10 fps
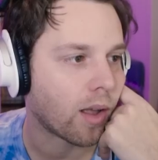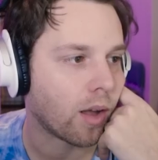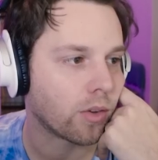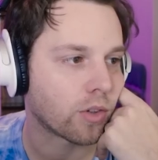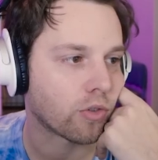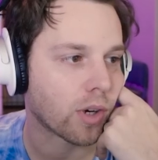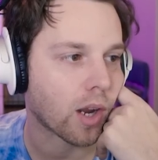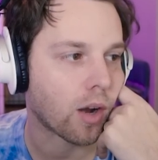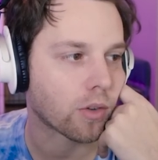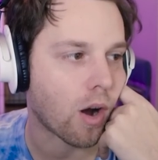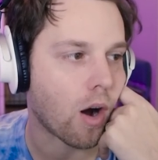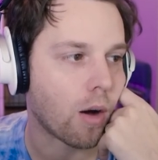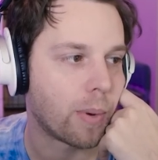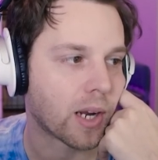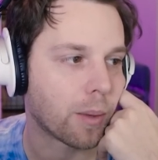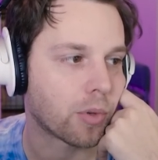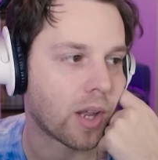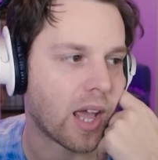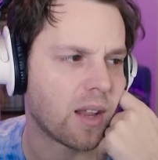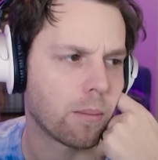While held, this trinket calls all pickups and
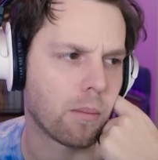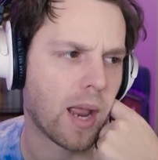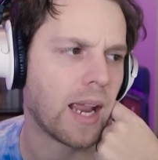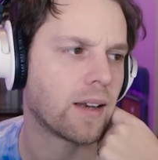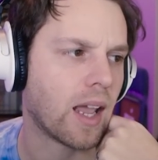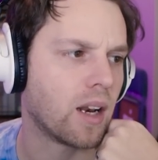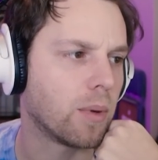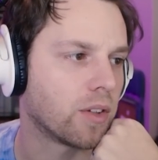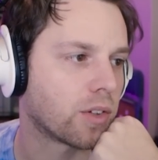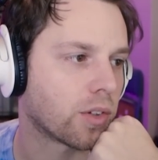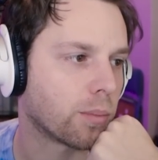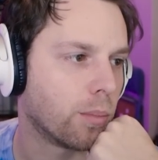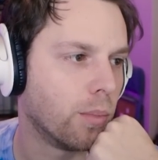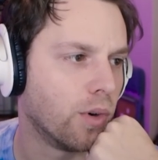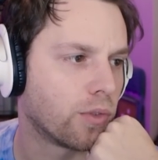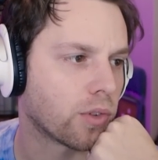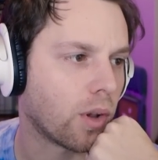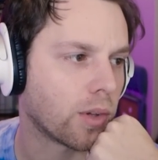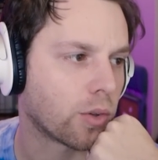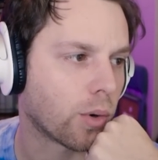en and enemies to move
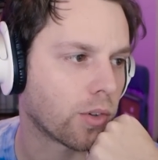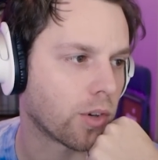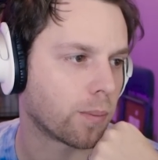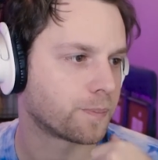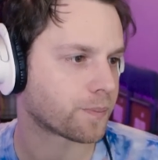slowly towards you.